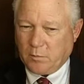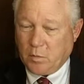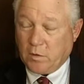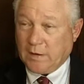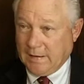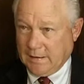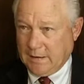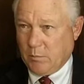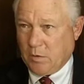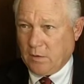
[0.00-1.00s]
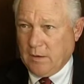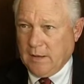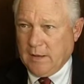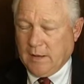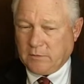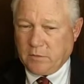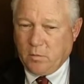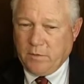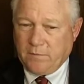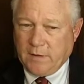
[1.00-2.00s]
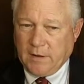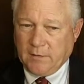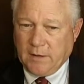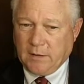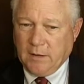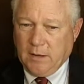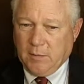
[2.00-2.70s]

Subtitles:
are important, and labor. And so we find that